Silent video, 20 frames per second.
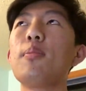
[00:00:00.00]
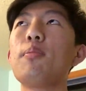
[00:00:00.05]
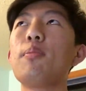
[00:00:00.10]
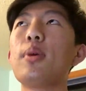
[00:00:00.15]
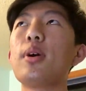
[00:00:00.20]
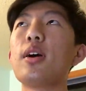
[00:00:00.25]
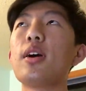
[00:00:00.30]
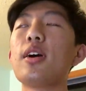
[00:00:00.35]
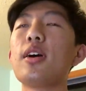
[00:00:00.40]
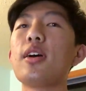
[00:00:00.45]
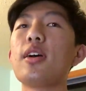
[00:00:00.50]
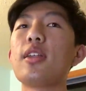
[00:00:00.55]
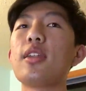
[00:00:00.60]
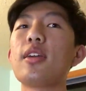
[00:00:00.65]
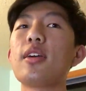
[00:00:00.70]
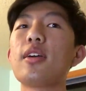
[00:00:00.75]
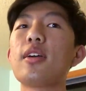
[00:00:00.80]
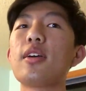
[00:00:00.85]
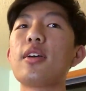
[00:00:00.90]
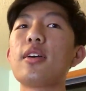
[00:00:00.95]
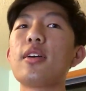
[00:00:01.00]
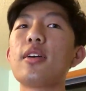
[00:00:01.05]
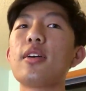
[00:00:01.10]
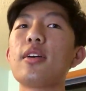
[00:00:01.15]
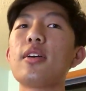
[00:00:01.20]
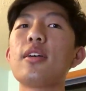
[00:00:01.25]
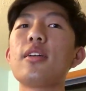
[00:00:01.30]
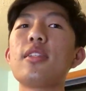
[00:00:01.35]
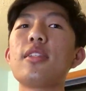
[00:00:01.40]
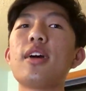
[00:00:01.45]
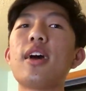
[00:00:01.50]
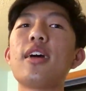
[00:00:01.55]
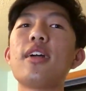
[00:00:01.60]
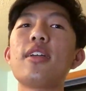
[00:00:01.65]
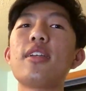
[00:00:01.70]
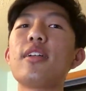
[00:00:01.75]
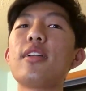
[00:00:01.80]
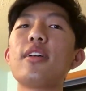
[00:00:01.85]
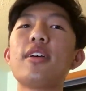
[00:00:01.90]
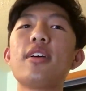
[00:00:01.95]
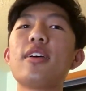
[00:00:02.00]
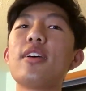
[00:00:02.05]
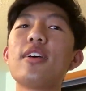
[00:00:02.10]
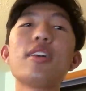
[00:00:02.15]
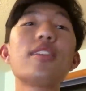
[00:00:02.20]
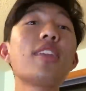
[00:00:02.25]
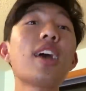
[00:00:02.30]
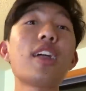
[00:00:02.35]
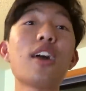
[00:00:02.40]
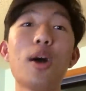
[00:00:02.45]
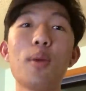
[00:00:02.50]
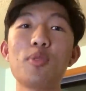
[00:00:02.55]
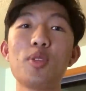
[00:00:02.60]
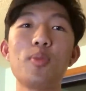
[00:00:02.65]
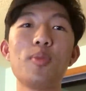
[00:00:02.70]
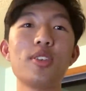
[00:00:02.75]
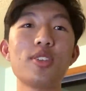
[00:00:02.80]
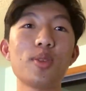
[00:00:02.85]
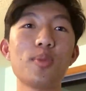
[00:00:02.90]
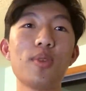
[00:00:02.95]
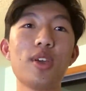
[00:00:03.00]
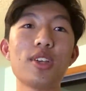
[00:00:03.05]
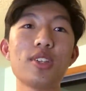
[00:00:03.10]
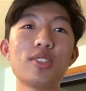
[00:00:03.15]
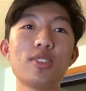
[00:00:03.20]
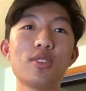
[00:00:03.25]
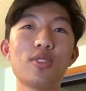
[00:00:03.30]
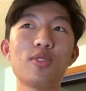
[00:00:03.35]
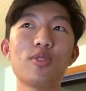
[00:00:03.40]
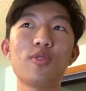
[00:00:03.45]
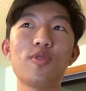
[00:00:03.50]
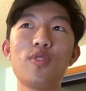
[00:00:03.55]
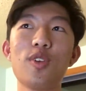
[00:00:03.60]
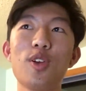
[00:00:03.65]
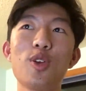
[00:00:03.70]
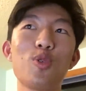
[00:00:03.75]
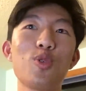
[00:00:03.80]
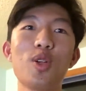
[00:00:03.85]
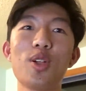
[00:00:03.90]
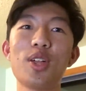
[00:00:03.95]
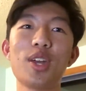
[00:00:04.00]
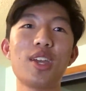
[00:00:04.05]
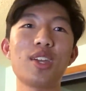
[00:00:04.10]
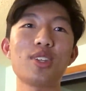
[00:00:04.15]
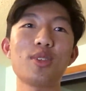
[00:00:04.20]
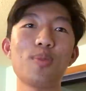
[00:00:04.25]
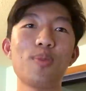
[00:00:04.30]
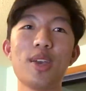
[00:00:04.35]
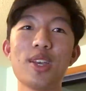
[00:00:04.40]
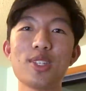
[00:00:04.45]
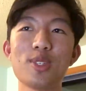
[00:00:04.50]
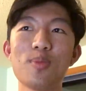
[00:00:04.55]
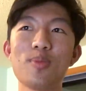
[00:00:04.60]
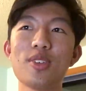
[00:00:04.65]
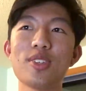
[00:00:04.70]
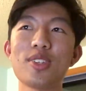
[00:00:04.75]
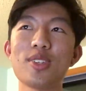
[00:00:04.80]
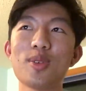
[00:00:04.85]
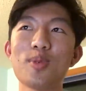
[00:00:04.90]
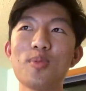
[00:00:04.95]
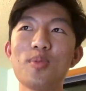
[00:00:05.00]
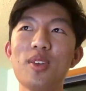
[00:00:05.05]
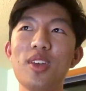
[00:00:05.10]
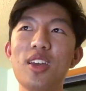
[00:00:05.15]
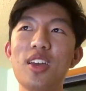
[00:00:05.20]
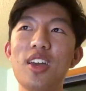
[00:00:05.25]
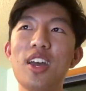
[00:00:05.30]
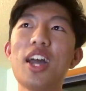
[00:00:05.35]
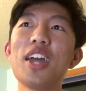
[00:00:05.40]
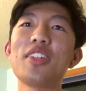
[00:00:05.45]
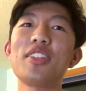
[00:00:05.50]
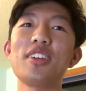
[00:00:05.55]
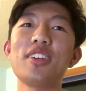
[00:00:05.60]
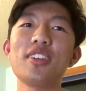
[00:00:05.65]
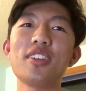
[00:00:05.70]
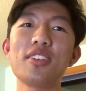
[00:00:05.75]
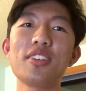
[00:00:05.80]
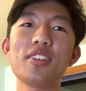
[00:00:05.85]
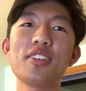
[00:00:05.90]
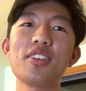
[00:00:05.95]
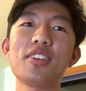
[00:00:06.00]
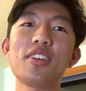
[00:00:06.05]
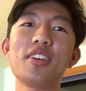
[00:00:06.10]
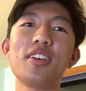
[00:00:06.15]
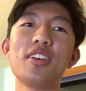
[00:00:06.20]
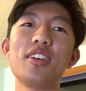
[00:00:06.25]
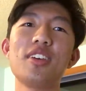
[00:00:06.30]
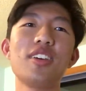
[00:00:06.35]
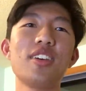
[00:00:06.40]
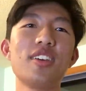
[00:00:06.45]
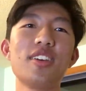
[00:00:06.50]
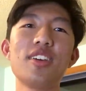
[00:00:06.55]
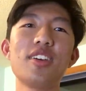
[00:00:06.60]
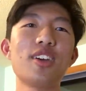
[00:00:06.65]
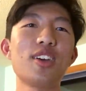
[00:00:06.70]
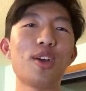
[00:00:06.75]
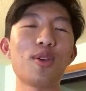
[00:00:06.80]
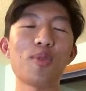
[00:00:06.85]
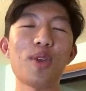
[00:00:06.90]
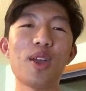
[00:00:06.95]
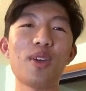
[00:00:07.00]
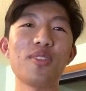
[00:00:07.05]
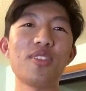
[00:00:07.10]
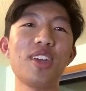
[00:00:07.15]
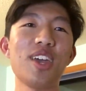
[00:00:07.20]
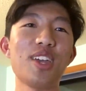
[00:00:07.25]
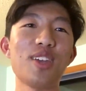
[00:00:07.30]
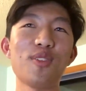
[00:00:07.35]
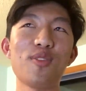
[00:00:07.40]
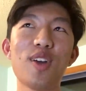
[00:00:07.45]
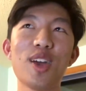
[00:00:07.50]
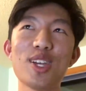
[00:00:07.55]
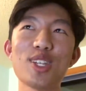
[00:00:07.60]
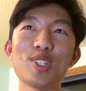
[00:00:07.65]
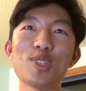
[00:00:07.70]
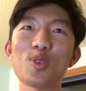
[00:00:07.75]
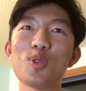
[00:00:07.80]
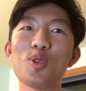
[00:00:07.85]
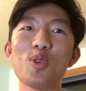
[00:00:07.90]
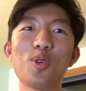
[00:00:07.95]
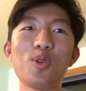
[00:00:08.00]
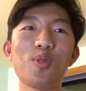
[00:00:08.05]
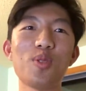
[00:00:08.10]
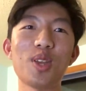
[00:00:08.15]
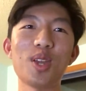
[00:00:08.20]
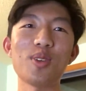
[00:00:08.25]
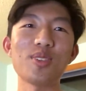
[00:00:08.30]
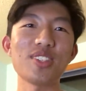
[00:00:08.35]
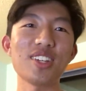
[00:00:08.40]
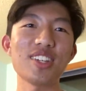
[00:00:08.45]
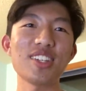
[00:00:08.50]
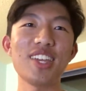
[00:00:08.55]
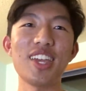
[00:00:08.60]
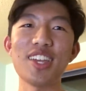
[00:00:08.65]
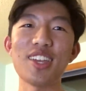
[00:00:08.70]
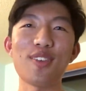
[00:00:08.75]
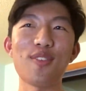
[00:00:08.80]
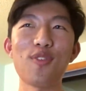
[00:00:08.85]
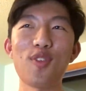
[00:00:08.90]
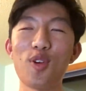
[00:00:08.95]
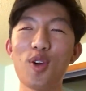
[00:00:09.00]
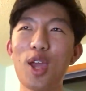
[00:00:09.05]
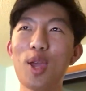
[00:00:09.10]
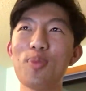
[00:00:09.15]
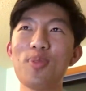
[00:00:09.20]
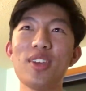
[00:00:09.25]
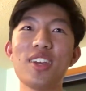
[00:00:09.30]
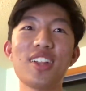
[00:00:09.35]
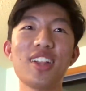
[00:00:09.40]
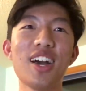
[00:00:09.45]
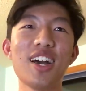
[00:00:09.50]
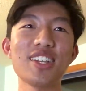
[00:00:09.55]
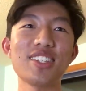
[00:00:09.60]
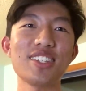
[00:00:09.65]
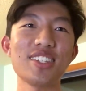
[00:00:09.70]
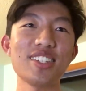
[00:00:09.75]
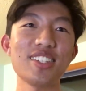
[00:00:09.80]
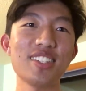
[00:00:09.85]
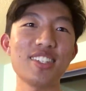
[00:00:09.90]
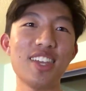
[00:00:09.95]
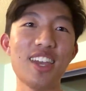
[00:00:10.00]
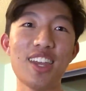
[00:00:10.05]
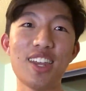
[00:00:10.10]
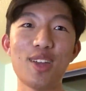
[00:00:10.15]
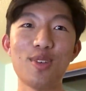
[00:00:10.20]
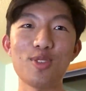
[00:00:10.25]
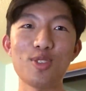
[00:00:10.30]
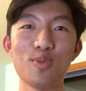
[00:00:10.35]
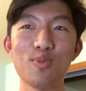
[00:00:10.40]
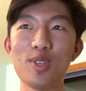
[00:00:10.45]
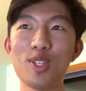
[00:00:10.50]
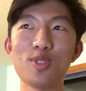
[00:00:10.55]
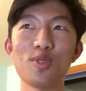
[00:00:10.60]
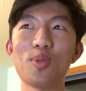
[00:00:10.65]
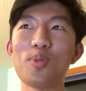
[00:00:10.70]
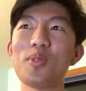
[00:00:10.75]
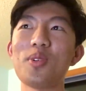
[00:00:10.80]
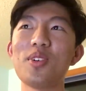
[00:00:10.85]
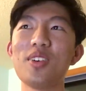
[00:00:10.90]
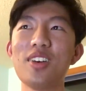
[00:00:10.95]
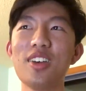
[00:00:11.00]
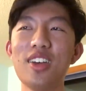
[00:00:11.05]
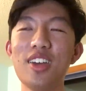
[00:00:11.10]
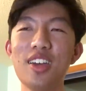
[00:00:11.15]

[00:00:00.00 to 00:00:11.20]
But that that optimism has turned very quickly into pessimism. I think around the end of high school when I was like taking four AP classes and I was miserable,